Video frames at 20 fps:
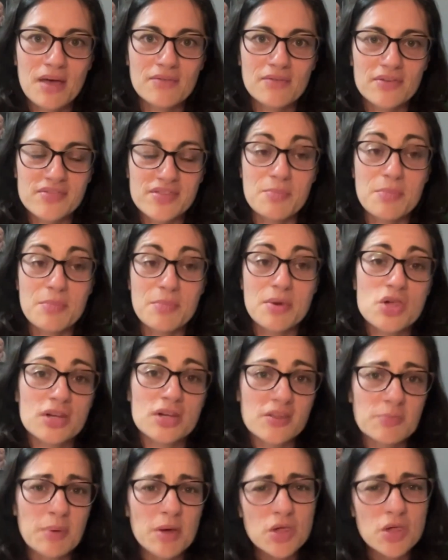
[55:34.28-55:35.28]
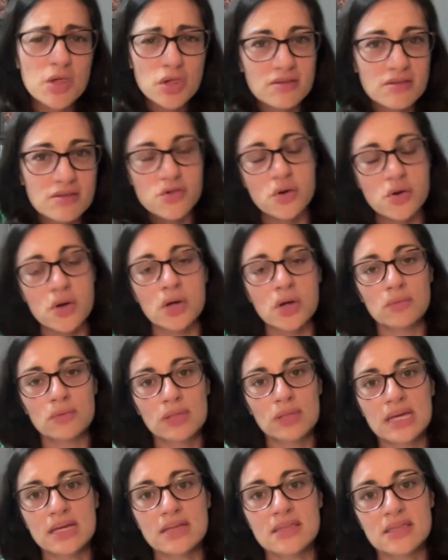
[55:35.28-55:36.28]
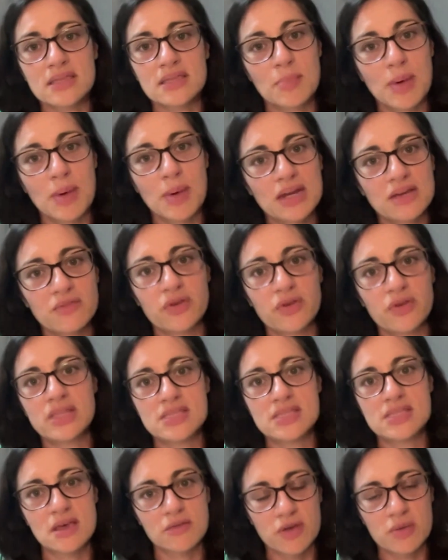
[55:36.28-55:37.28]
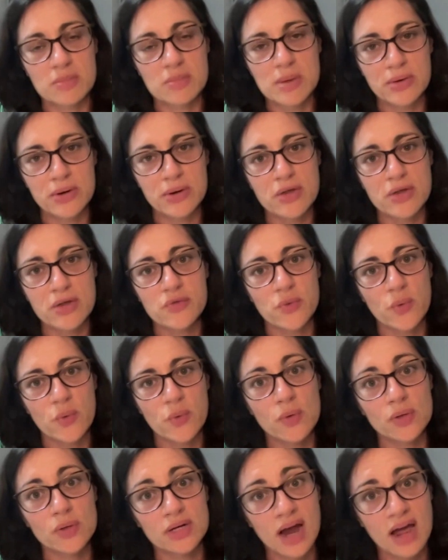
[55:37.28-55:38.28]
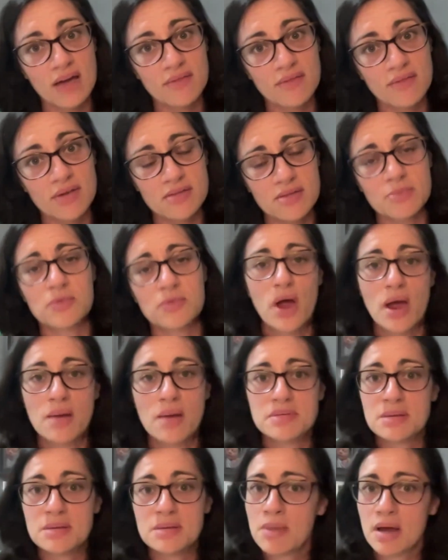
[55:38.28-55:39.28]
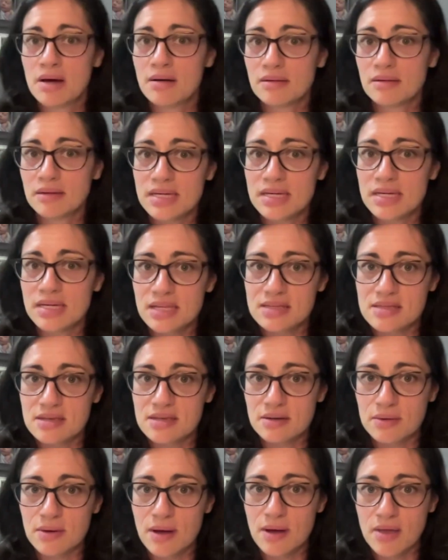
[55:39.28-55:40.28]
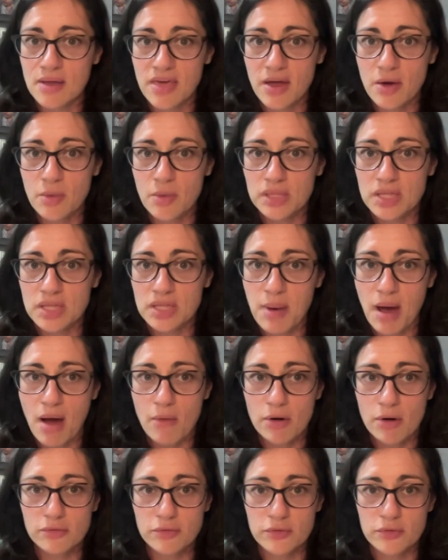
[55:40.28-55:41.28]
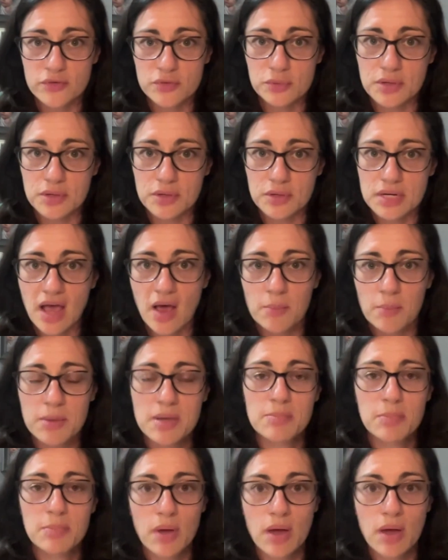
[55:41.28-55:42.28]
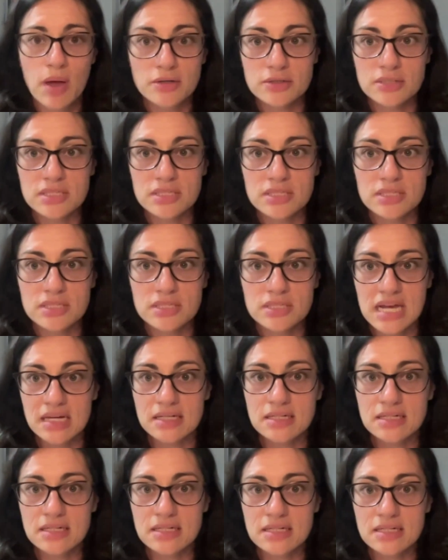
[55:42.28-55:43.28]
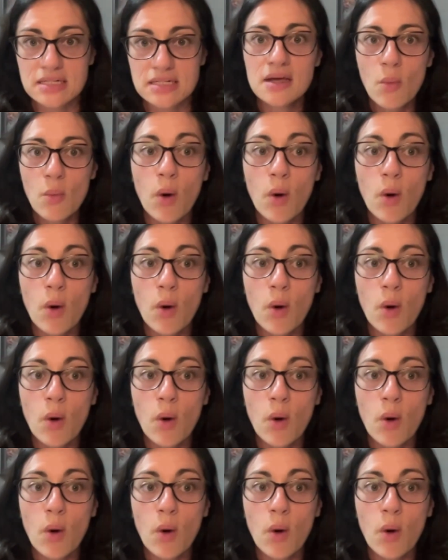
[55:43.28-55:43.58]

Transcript: a submission, especially since you can relate to the benefits of community solar having subscribed in Maryland. That's I think a really powerful story to help people understand